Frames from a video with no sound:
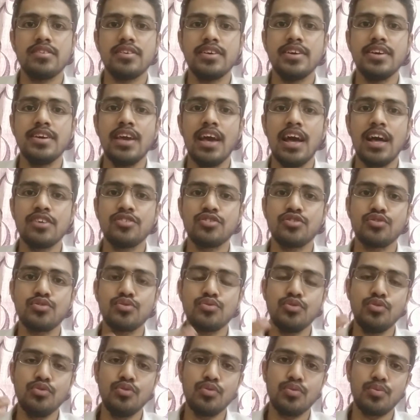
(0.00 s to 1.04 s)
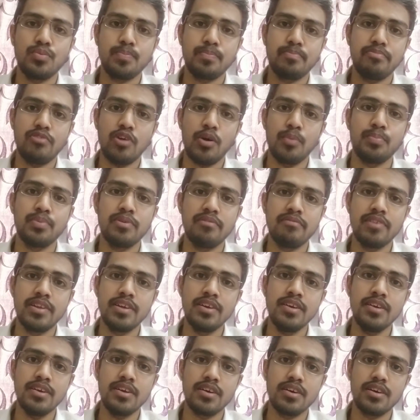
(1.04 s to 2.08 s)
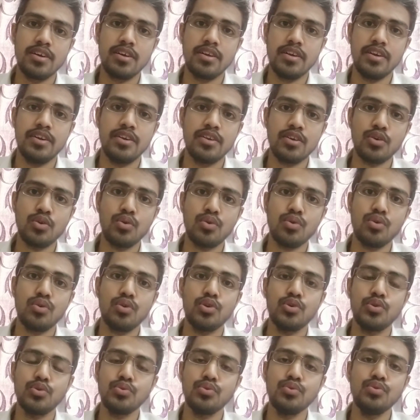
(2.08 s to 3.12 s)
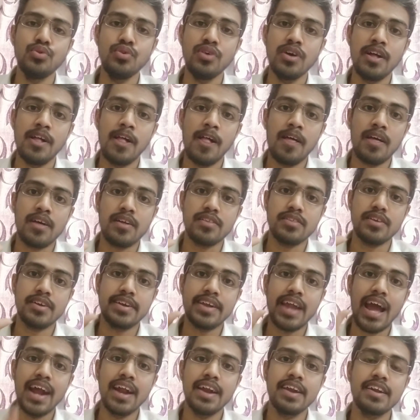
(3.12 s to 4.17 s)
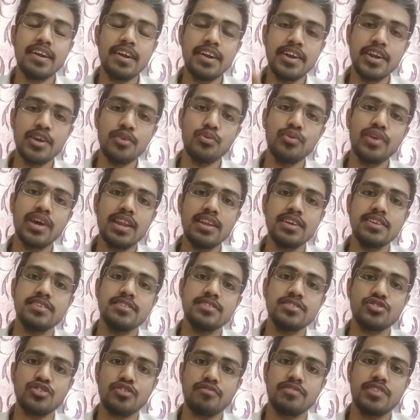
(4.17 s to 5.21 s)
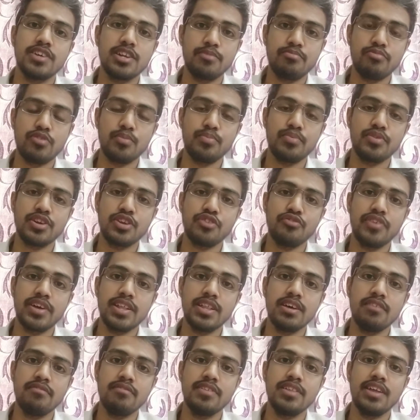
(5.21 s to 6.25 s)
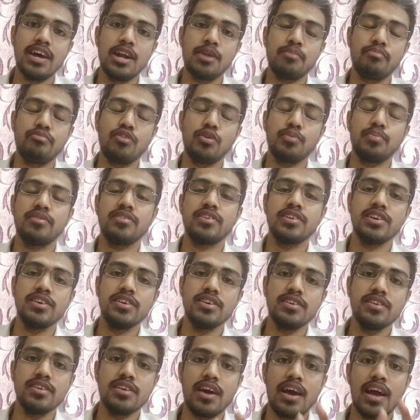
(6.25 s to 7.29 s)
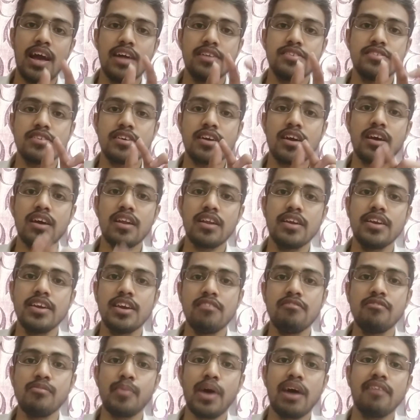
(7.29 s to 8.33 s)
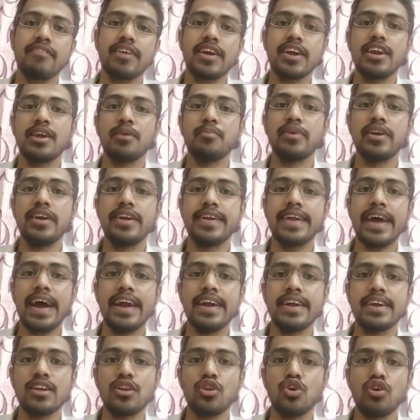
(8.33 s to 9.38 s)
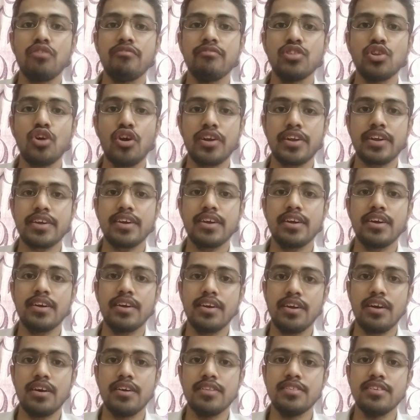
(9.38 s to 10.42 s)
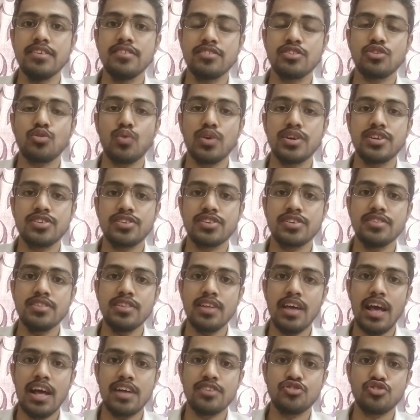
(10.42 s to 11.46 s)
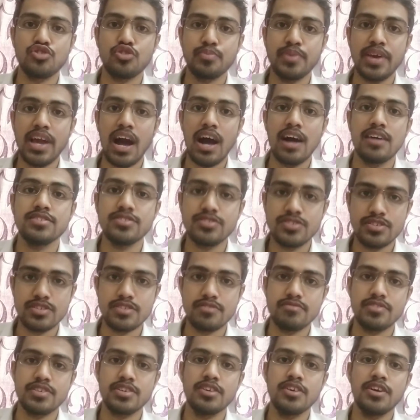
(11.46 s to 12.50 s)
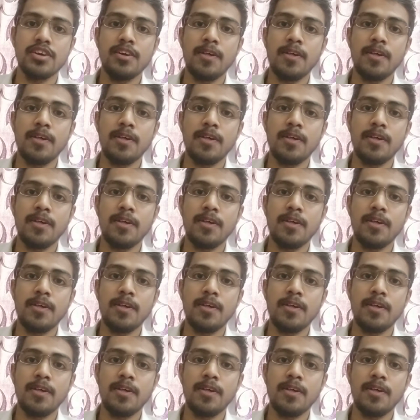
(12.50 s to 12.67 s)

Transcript: he has to properly do the title due diligence of that property, whether that property has a clear marketable title or not. This question has to be answered